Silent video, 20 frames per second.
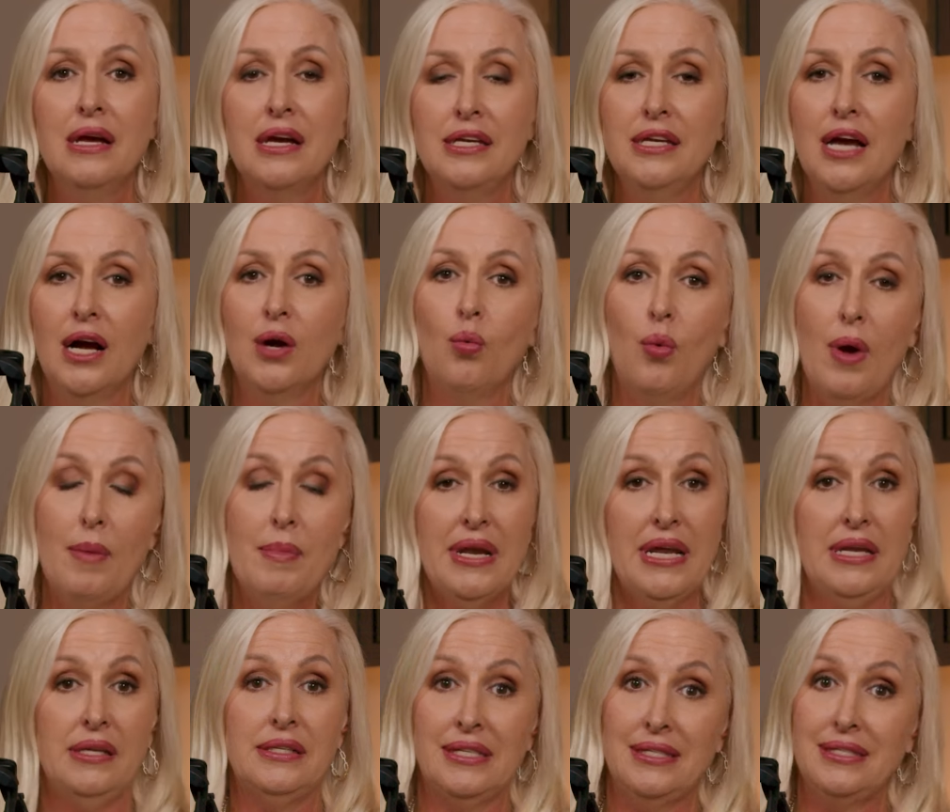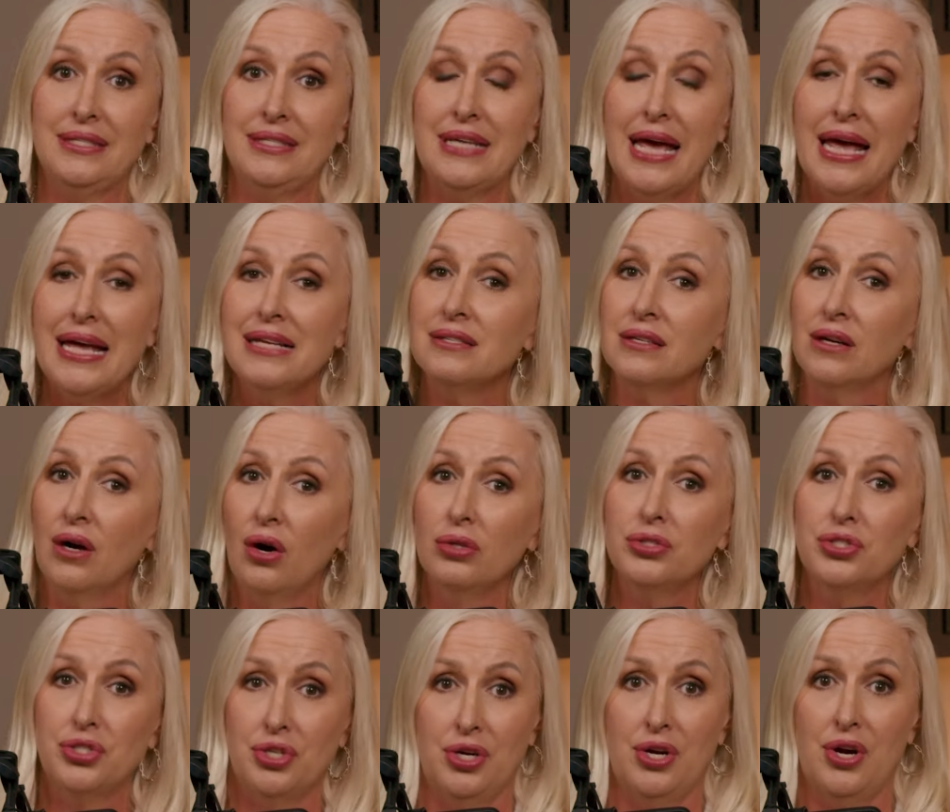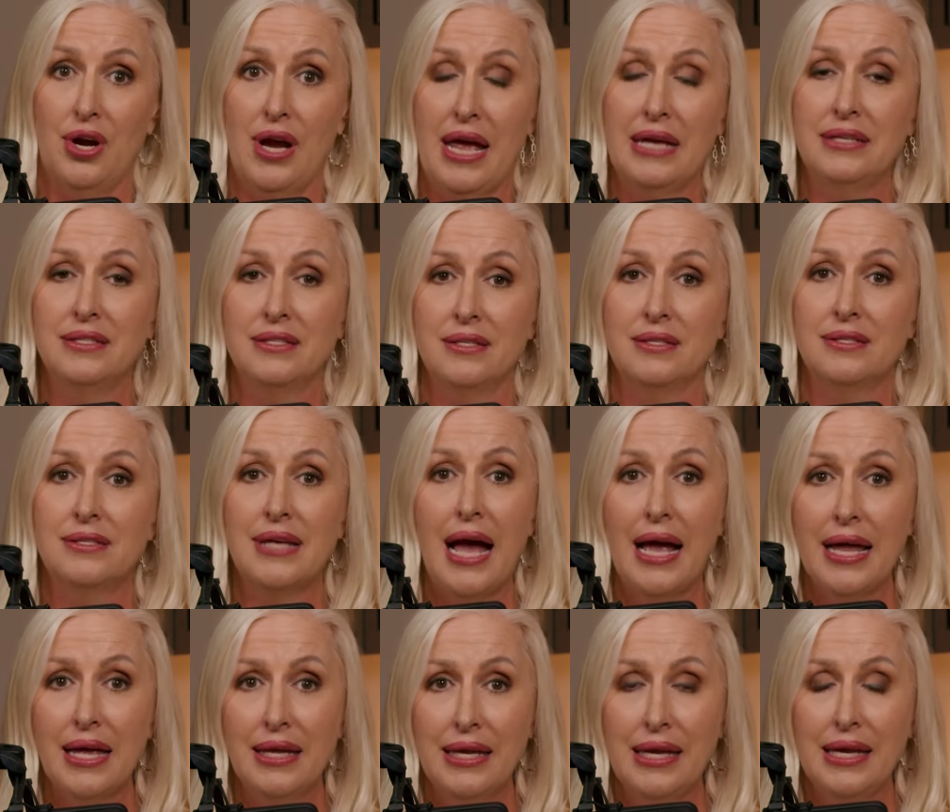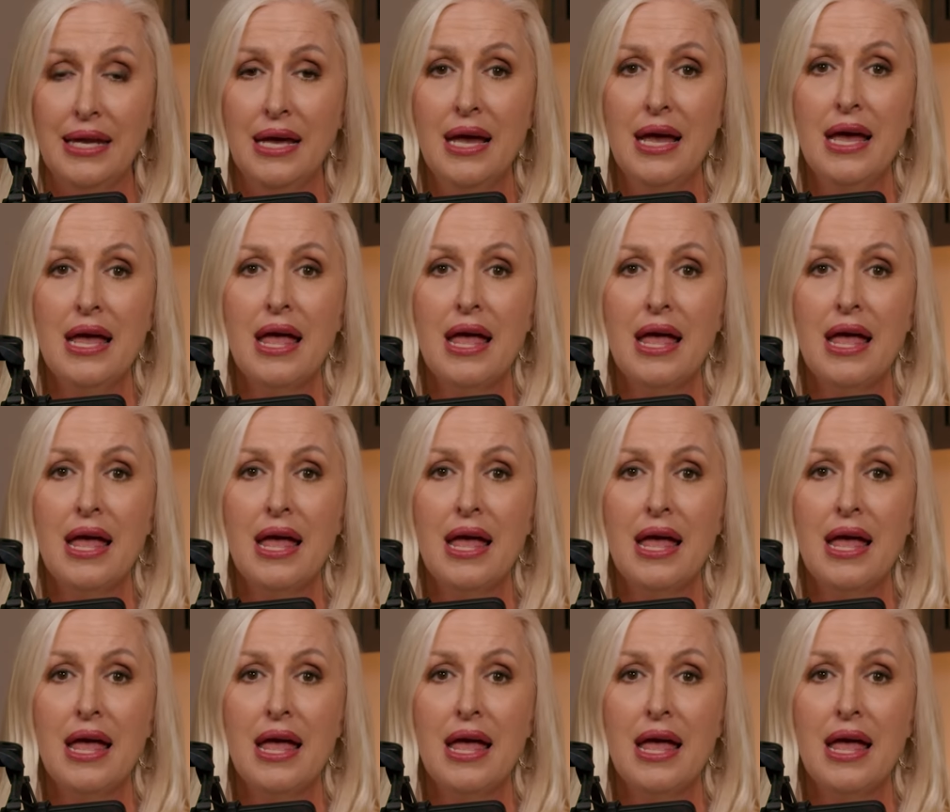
young women in today's culture and society,